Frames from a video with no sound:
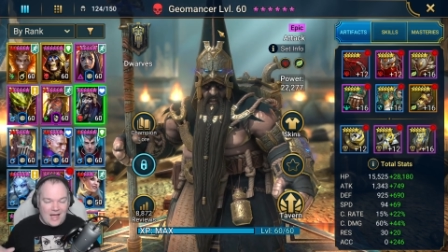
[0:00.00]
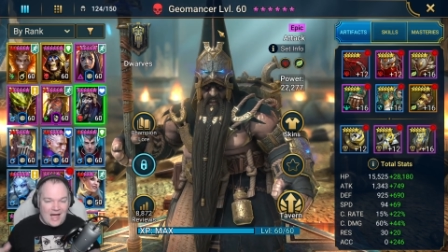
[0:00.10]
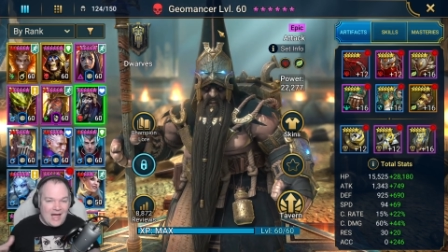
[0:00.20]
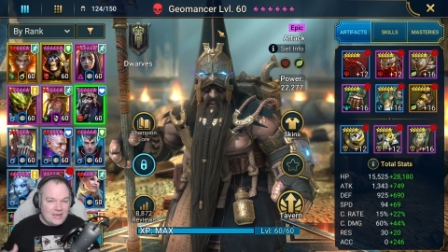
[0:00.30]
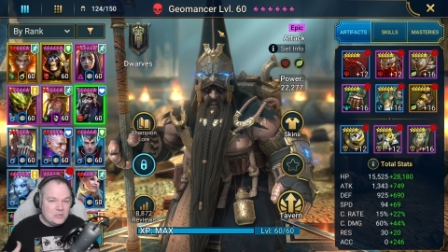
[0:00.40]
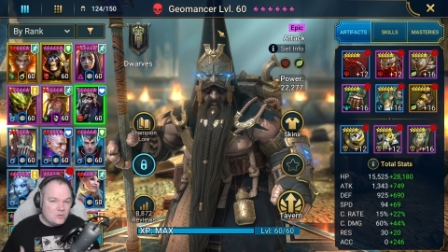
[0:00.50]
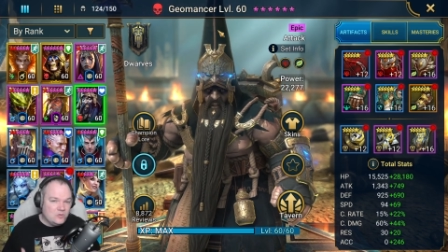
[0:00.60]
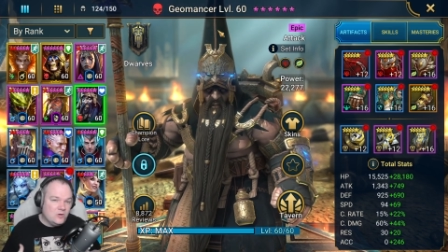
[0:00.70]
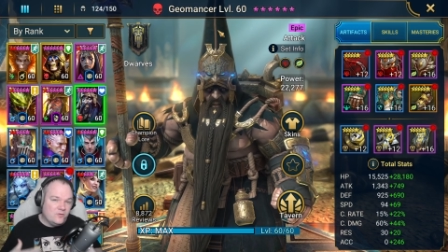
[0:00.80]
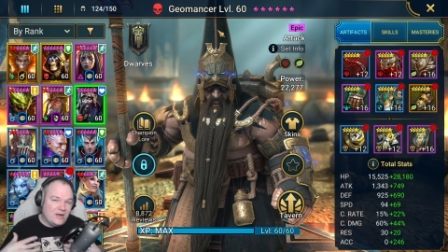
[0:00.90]
I don't
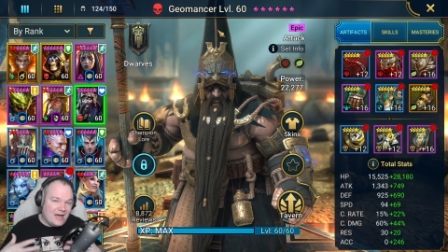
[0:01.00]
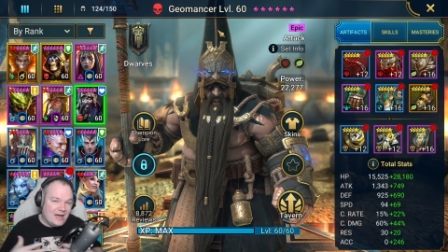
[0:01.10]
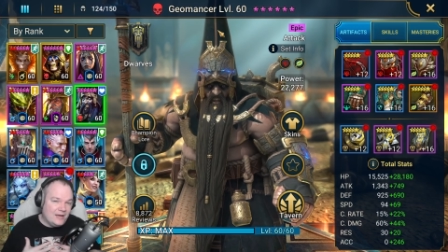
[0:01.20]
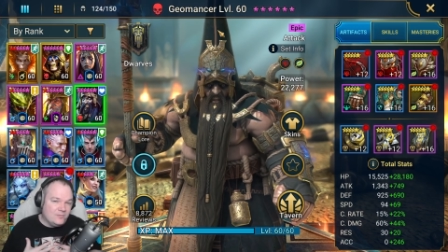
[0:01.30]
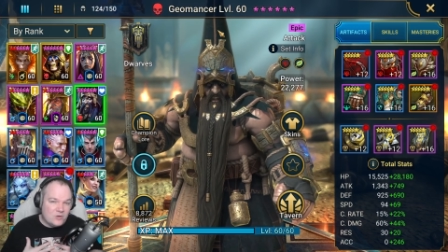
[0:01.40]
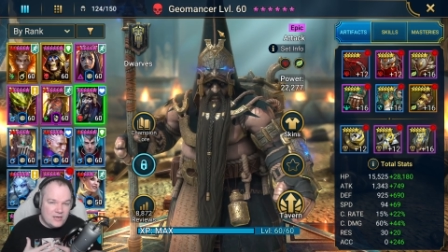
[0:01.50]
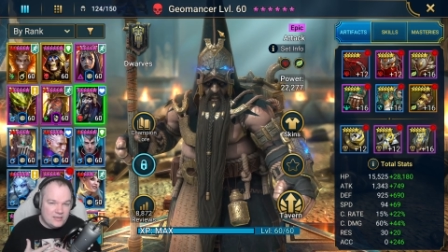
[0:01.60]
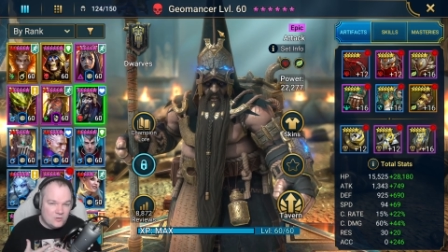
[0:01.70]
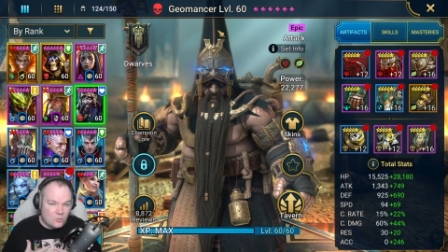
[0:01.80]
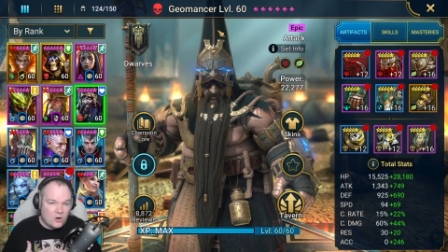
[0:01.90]
know that I'm ready
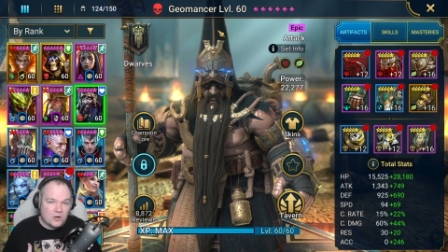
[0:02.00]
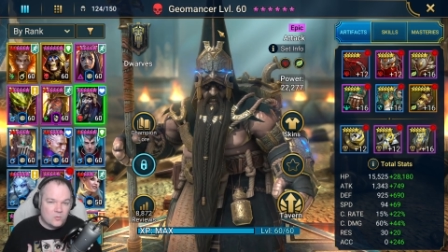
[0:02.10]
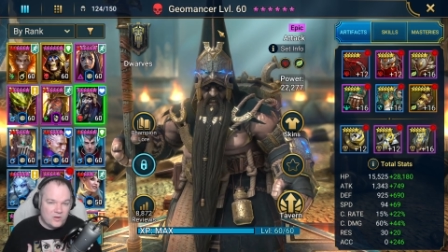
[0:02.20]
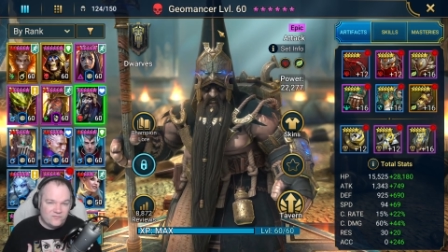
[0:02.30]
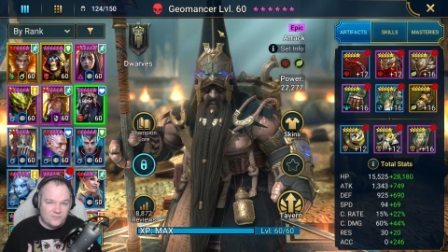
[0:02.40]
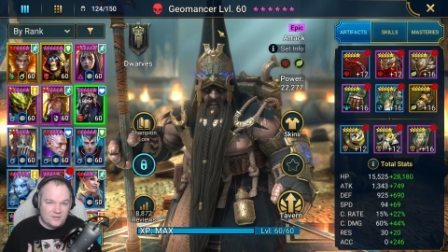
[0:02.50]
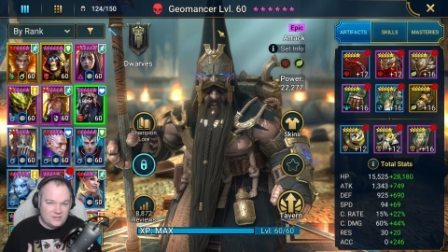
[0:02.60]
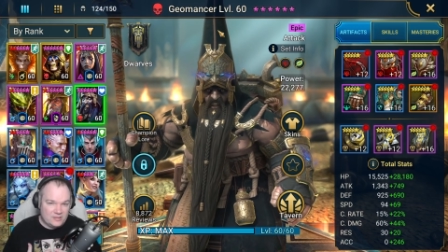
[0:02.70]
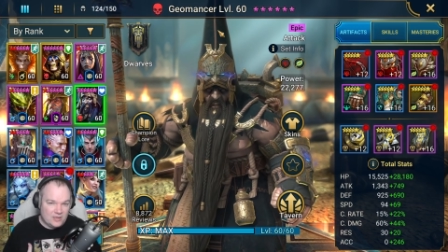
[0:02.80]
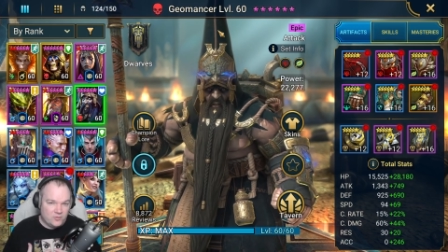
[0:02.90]
to walk away from this
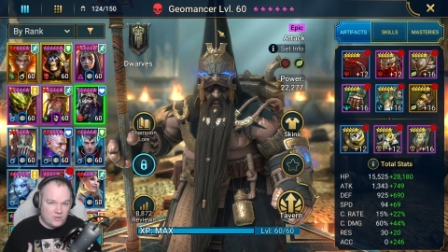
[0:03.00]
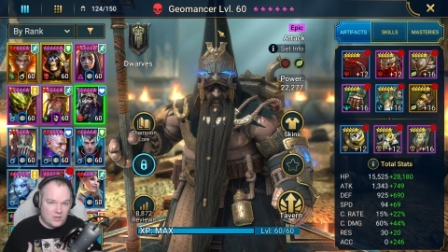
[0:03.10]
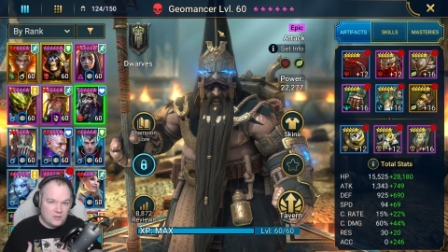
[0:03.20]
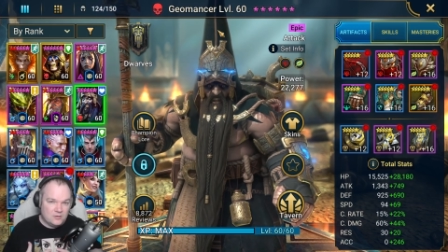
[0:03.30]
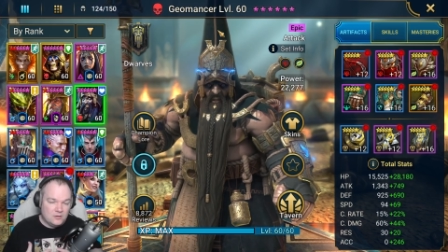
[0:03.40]
account yet.